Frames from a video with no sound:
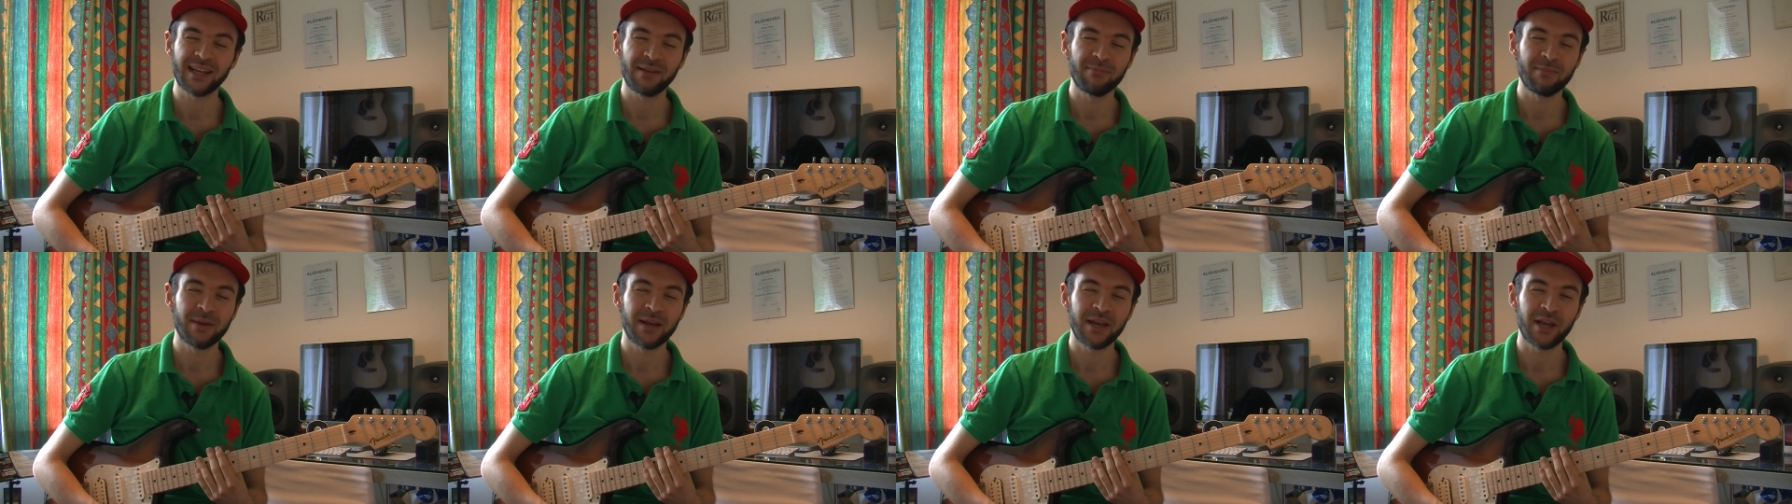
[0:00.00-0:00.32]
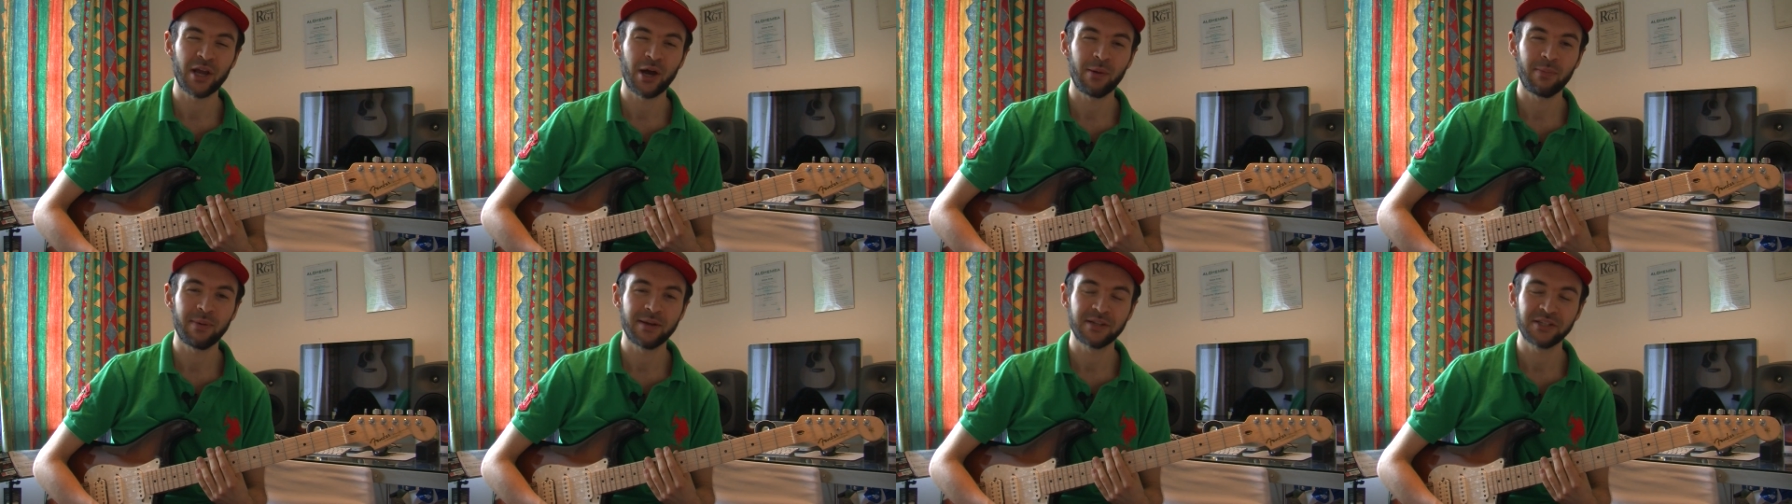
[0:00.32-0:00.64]
mini
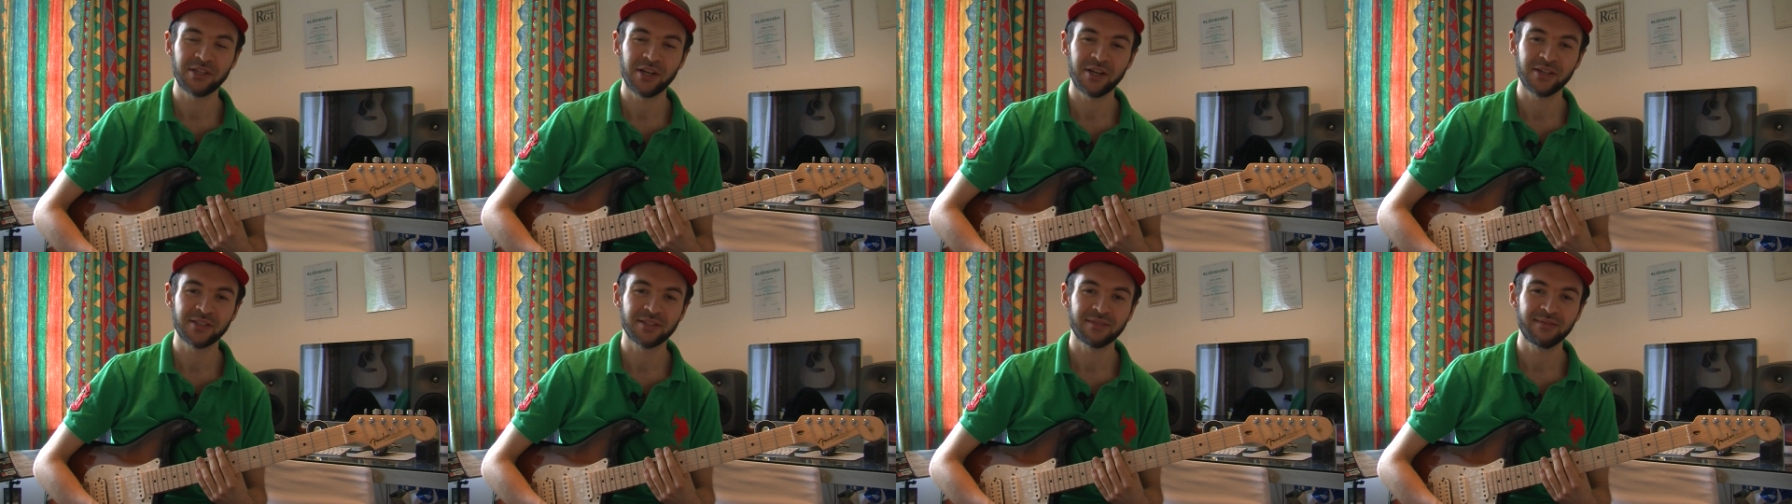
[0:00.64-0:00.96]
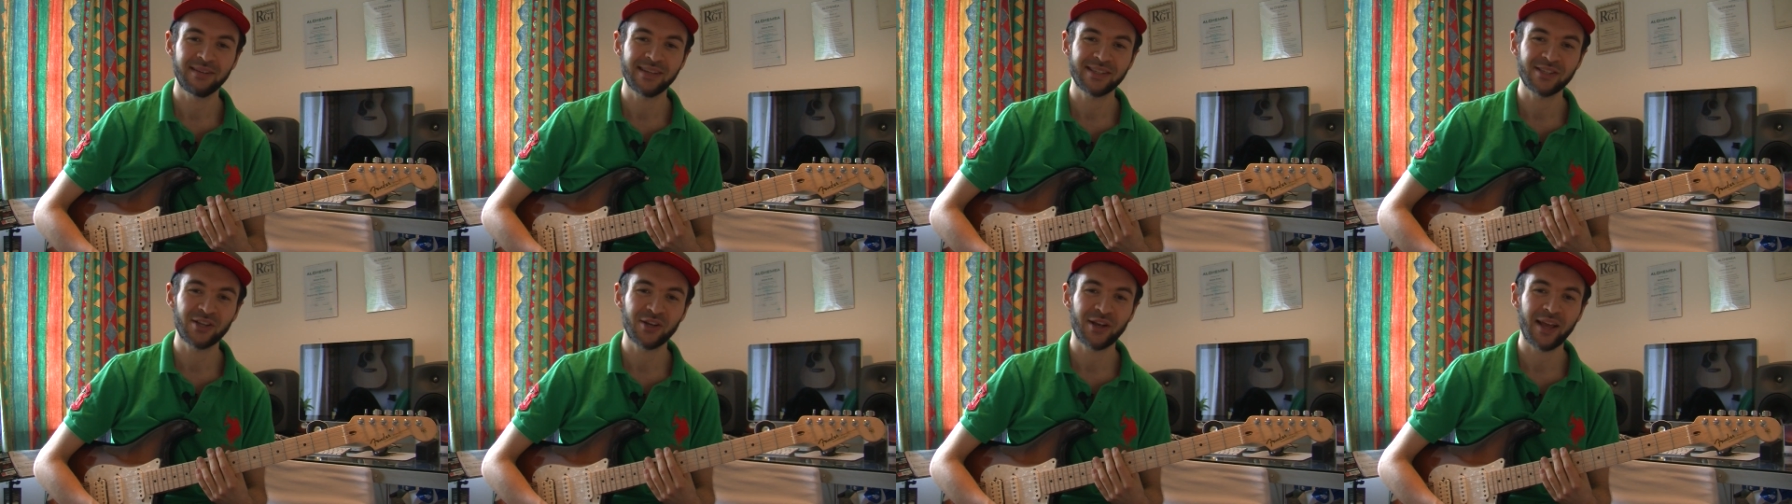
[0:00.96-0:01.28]
arpeggios.
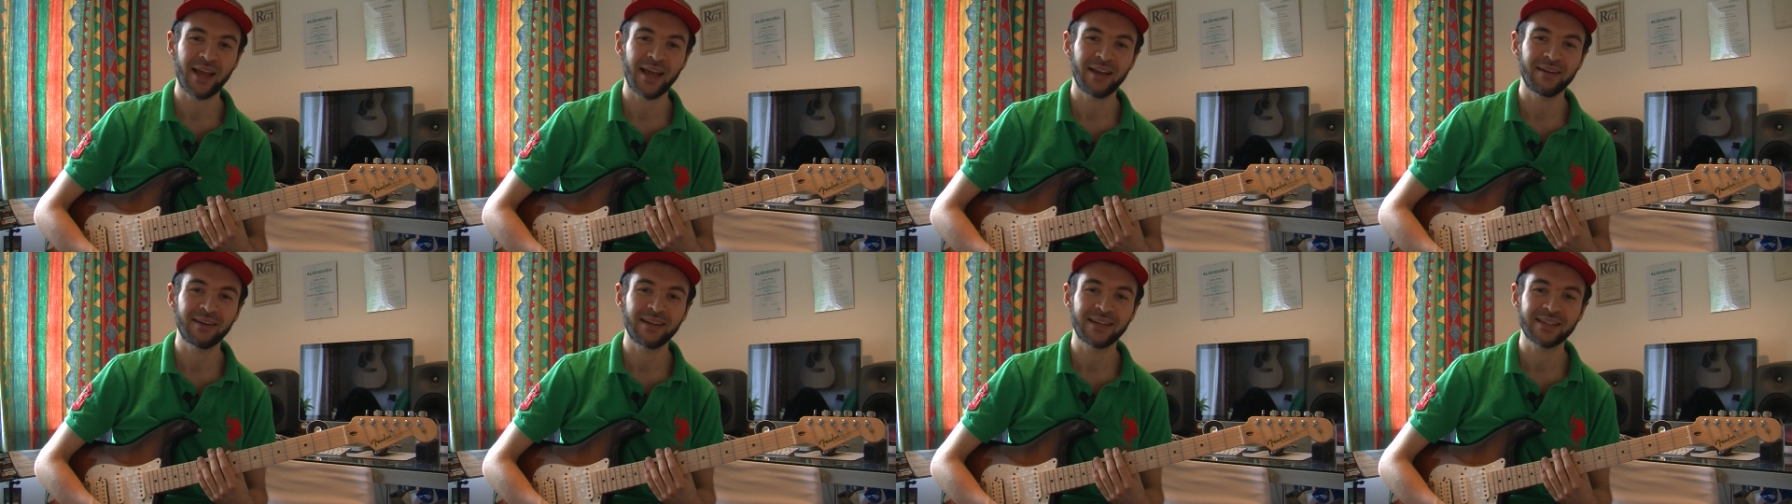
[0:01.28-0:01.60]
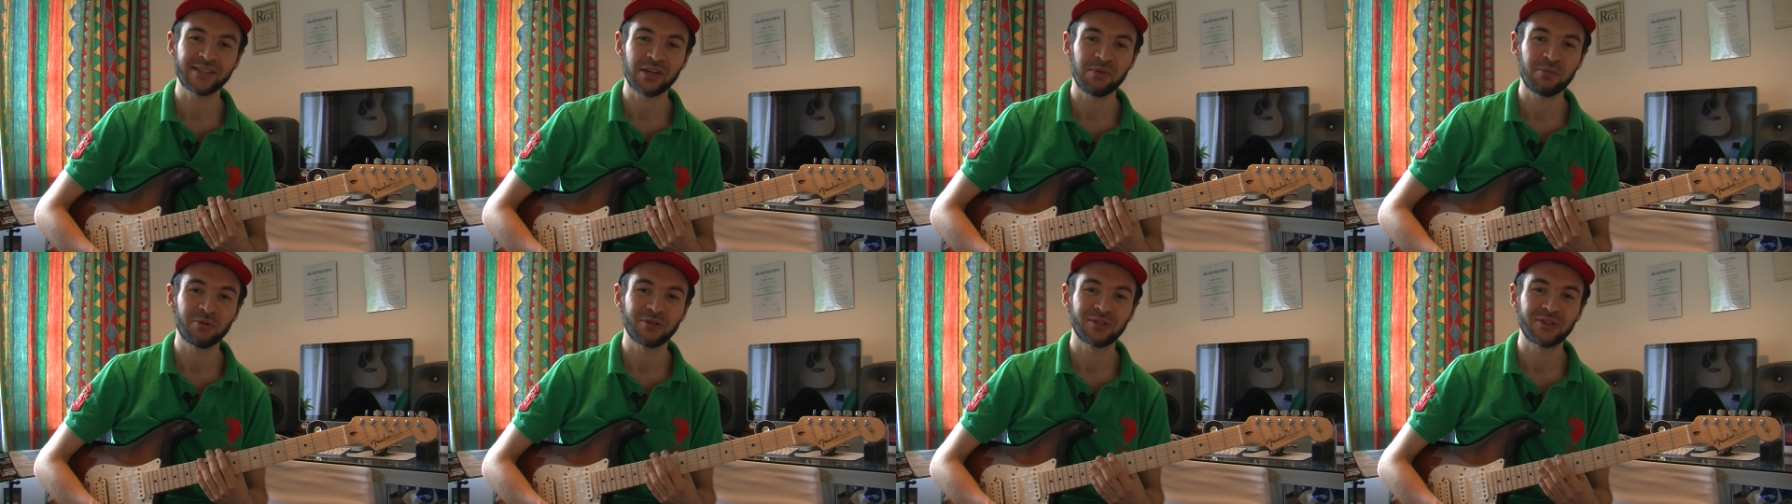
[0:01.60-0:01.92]
Let's look at
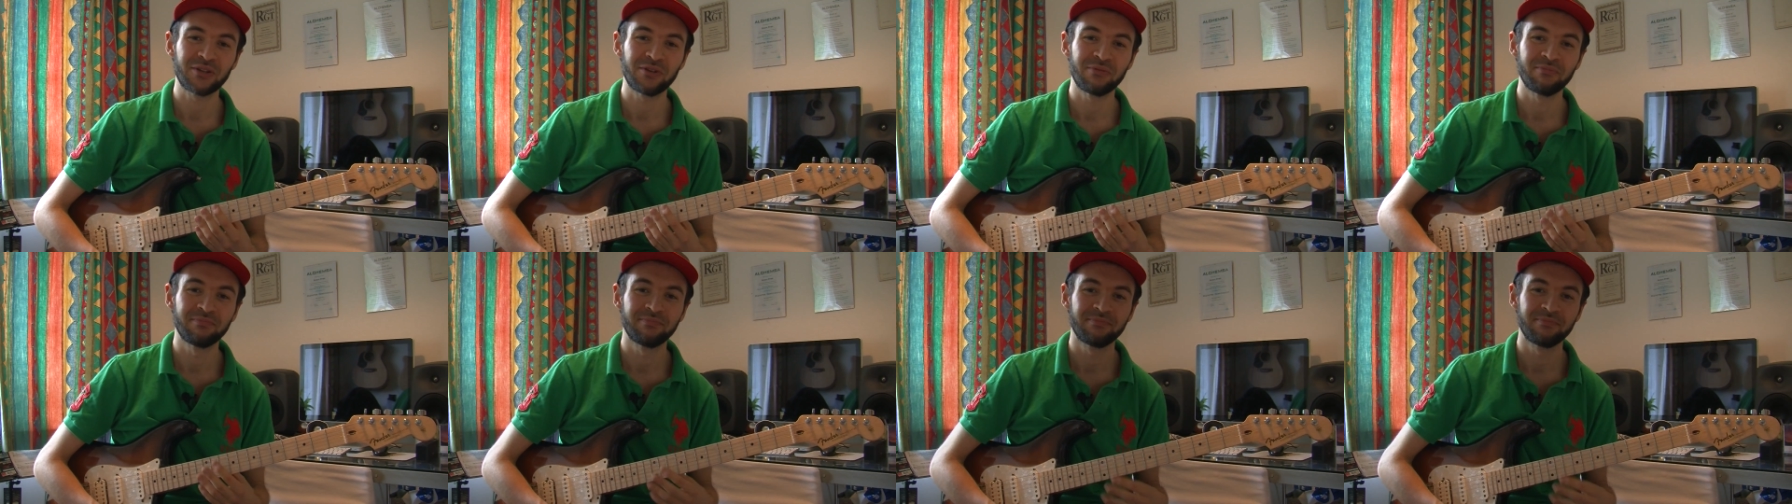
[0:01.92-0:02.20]
example 2.